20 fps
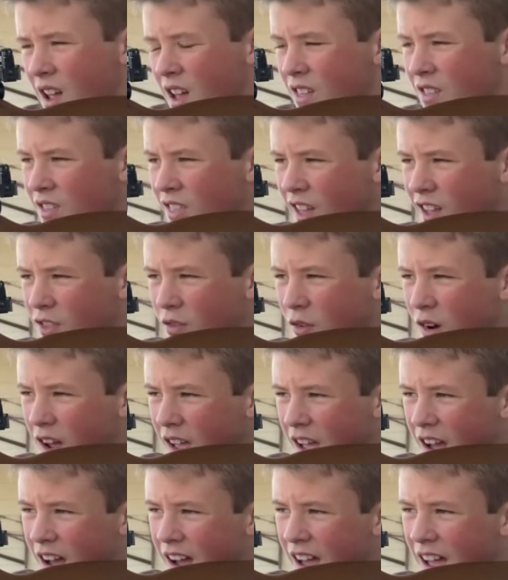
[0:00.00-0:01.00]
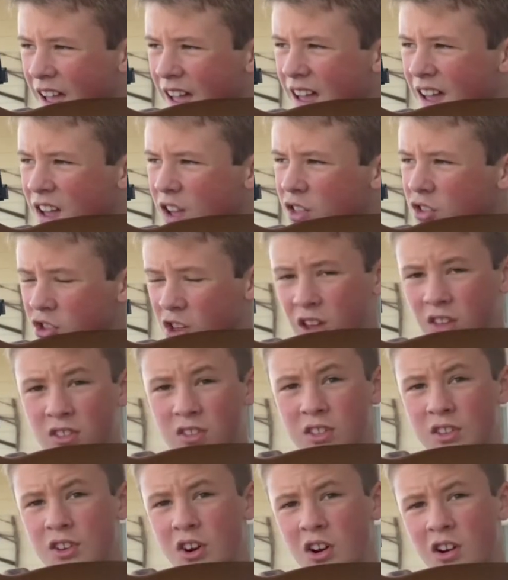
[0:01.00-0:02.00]
So that's why I changed
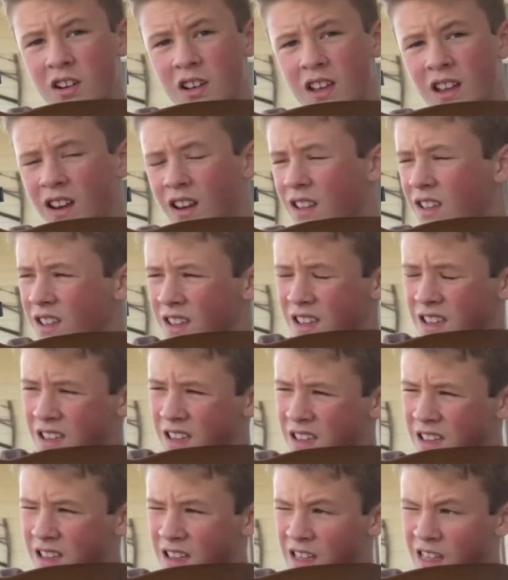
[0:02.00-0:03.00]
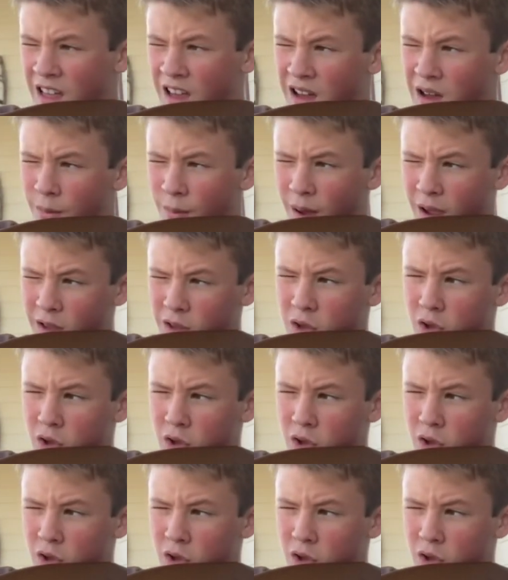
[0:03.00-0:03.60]
the target. I